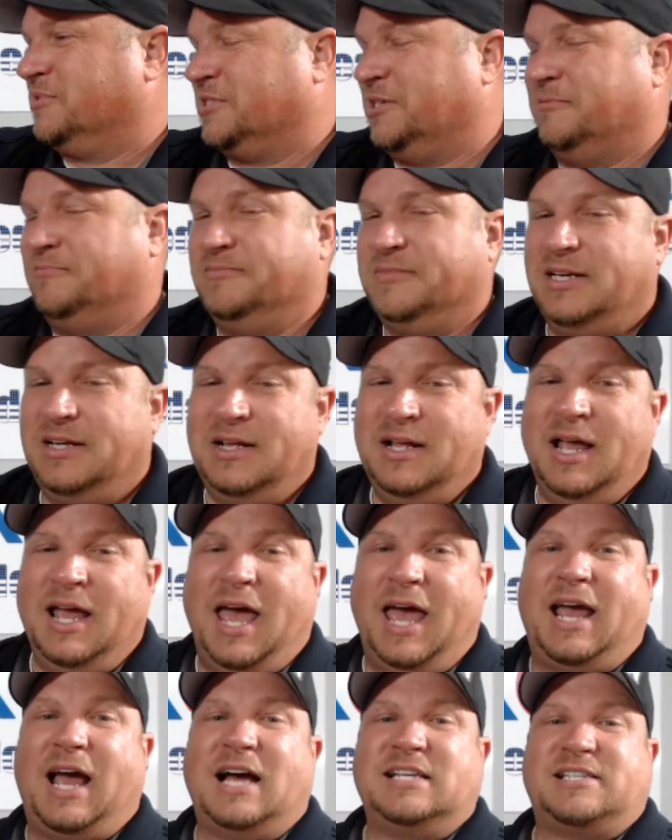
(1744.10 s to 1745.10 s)
So,
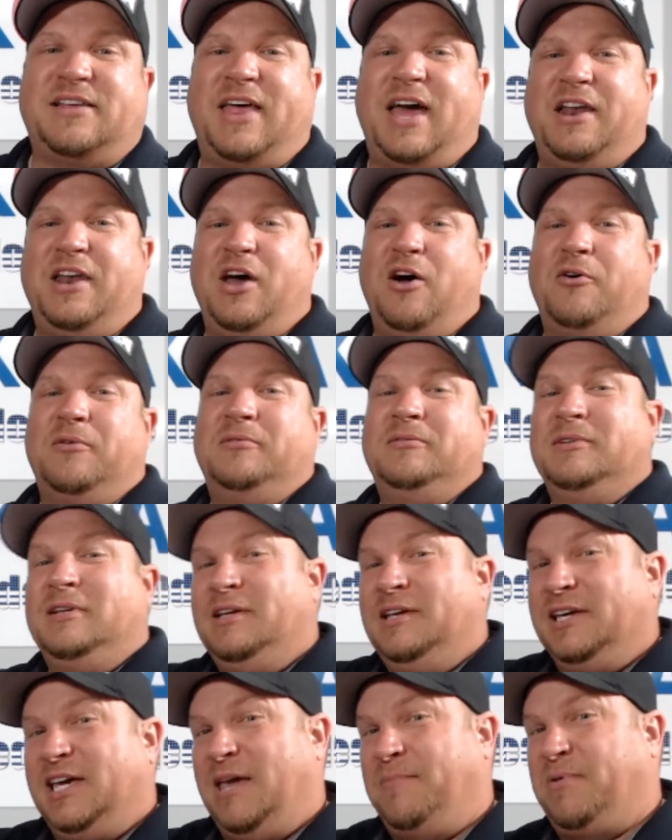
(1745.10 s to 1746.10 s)
hey guys, on that note,
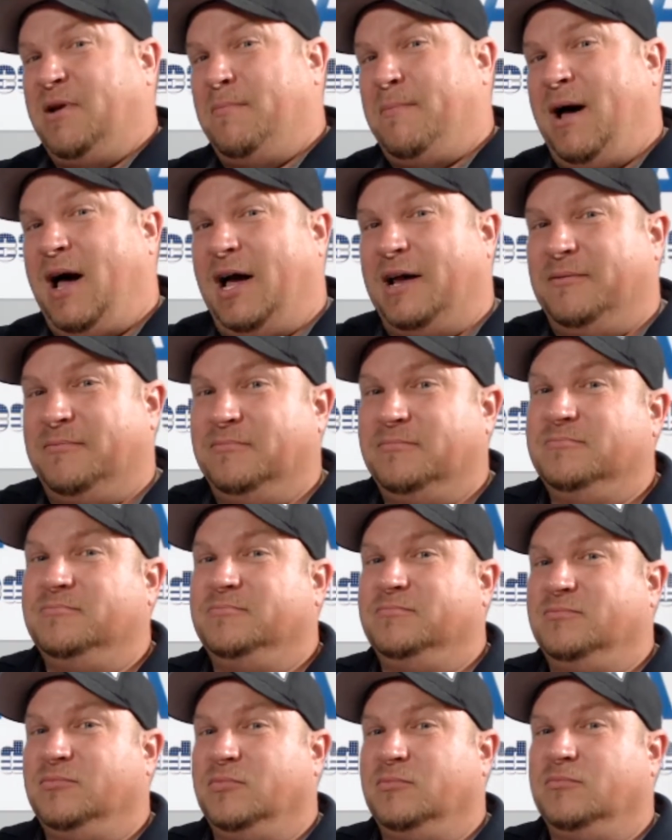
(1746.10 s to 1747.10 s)
keep it in mind:
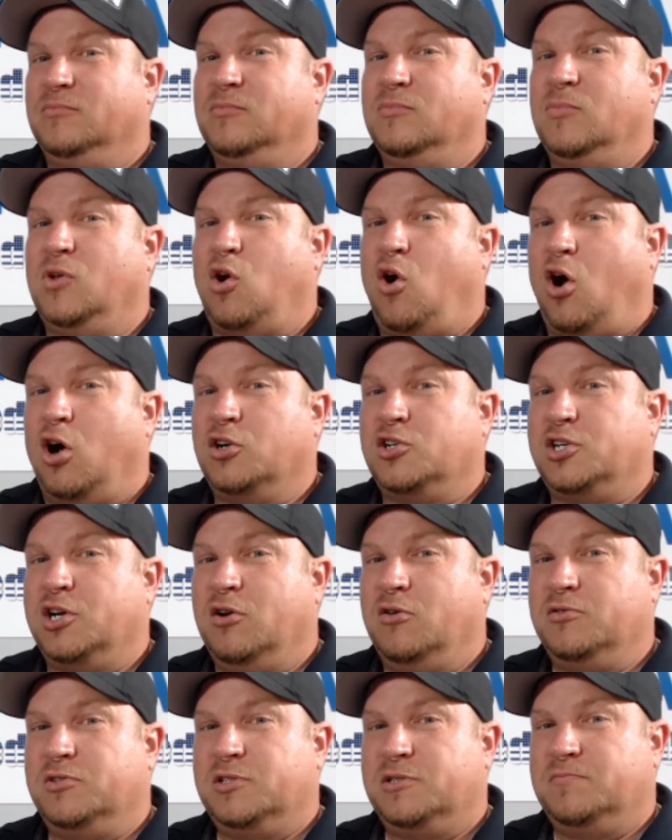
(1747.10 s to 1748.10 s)
car
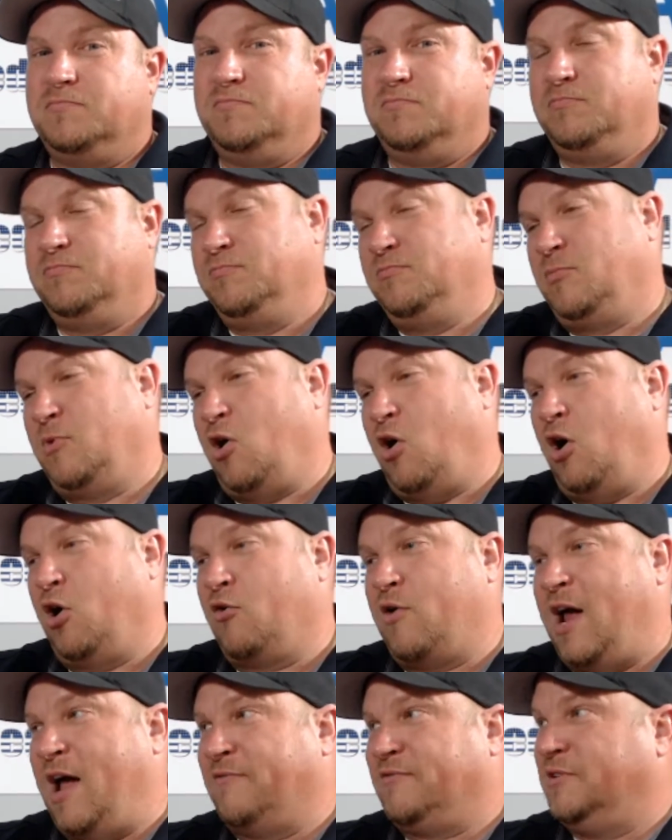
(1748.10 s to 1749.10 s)
shows, car
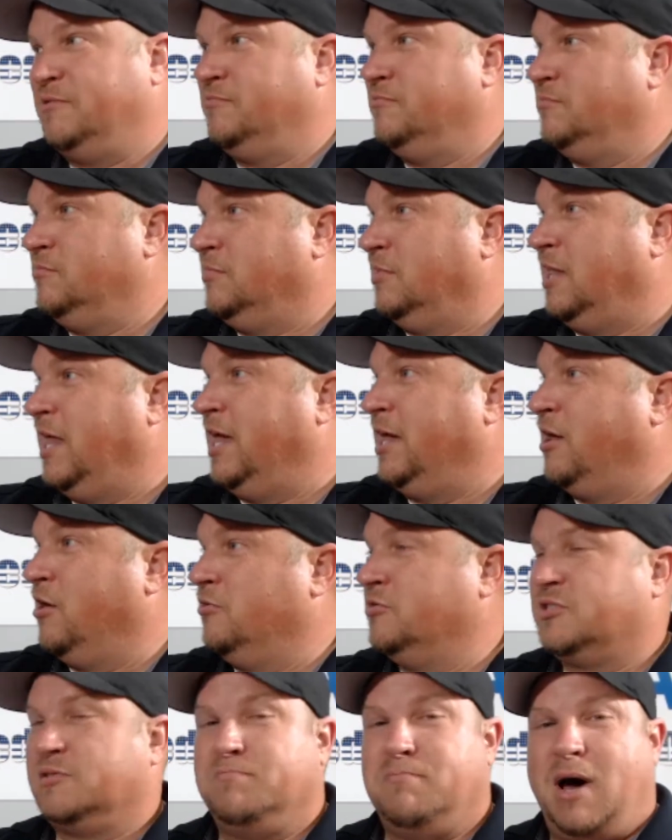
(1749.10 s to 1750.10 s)
crafting,
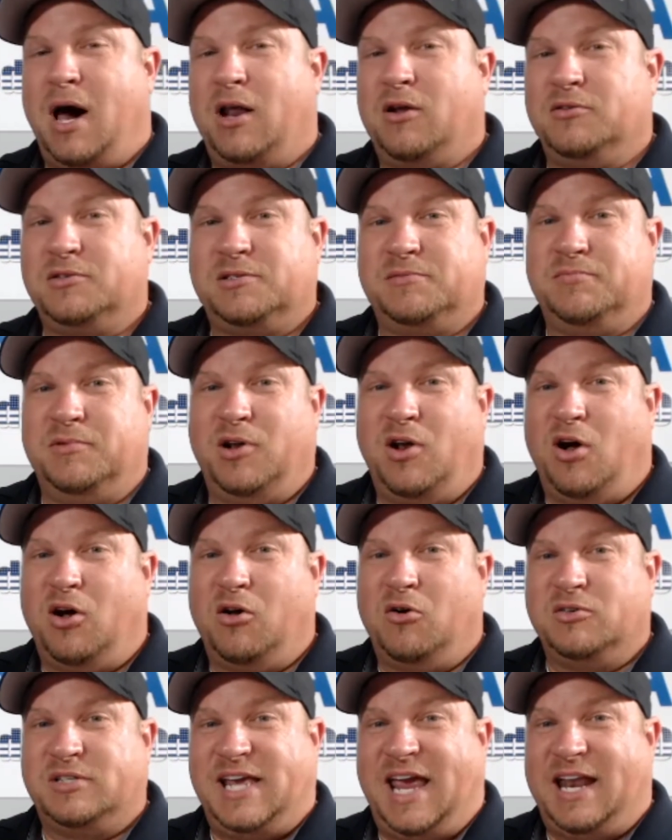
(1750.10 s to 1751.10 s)
Legos, models, it all
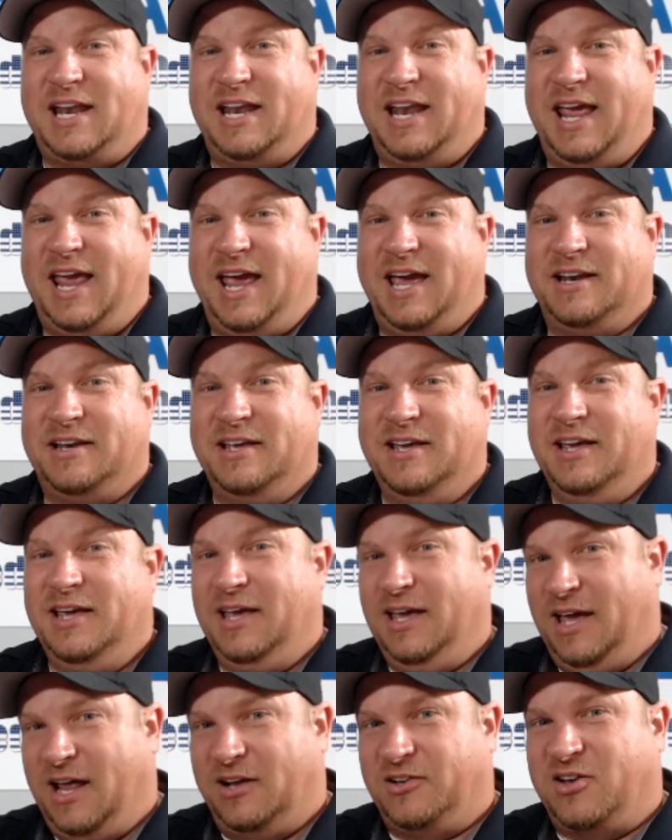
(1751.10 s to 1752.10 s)
goes hand in hand.
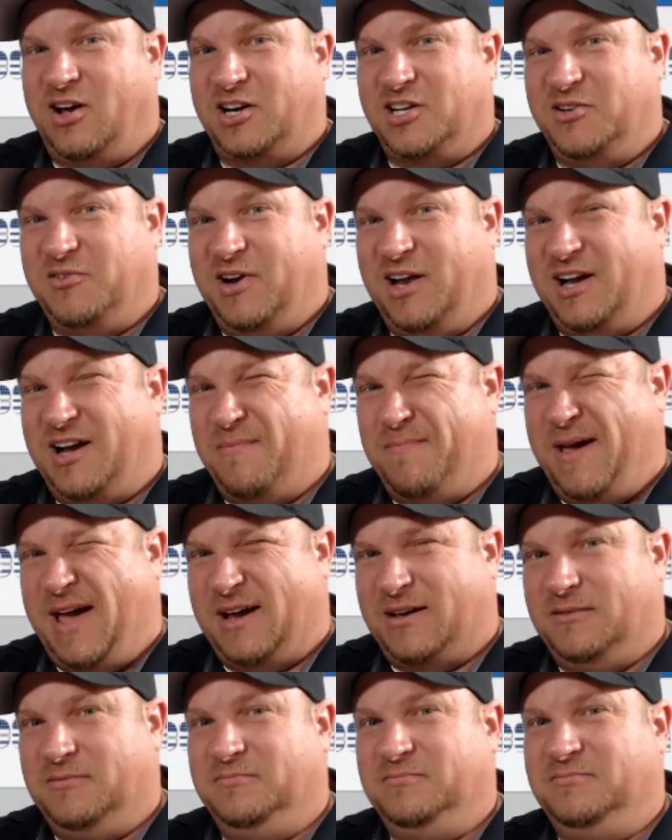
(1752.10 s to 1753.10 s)
I'll talk to you when I come back.